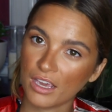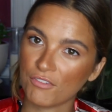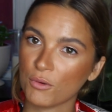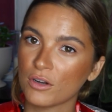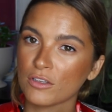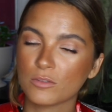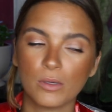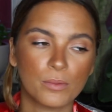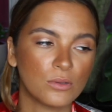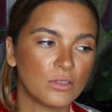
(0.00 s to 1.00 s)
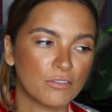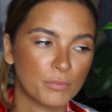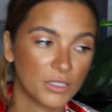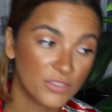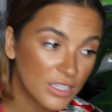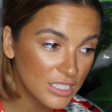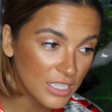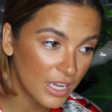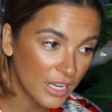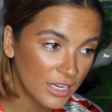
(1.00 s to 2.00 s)
if you're one of those people who have perfect
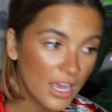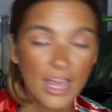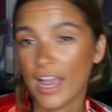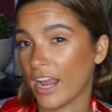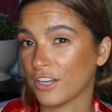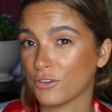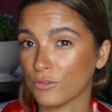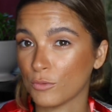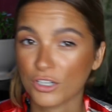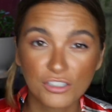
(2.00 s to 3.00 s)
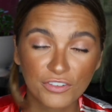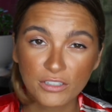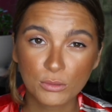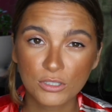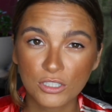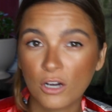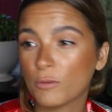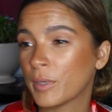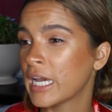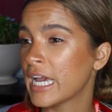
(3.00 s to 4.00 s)
skin and you wash your face with
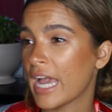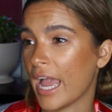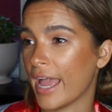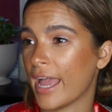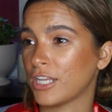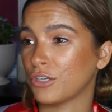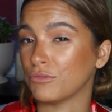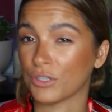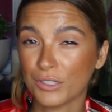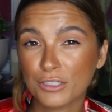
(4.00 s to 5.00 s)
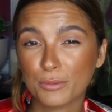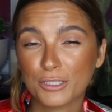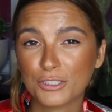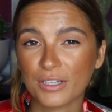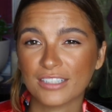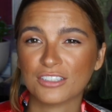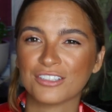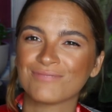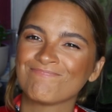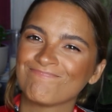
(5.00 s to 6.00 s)
soap and you don't use
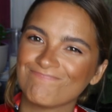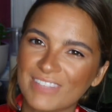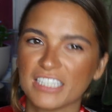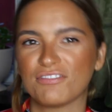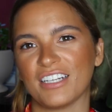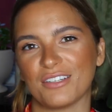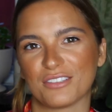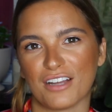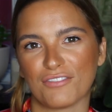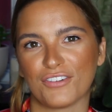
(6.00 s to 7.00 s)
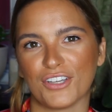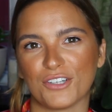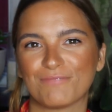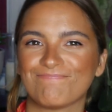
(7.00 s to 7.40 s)
moisturizer, this video is not for you.